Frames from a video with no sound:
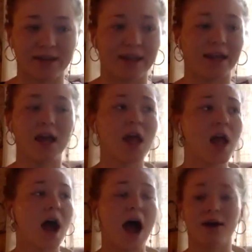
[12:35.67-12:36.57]
Like,
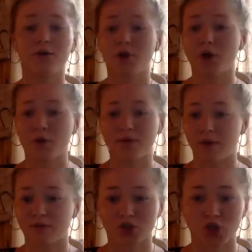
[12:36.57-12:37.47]
I don't know if I
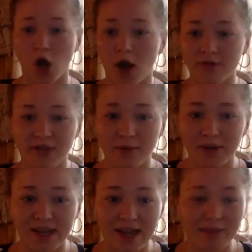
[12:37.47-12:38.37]
was just off that
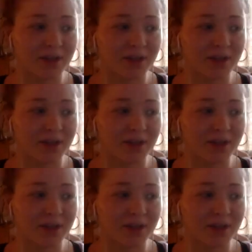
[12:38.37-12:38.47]
weekend,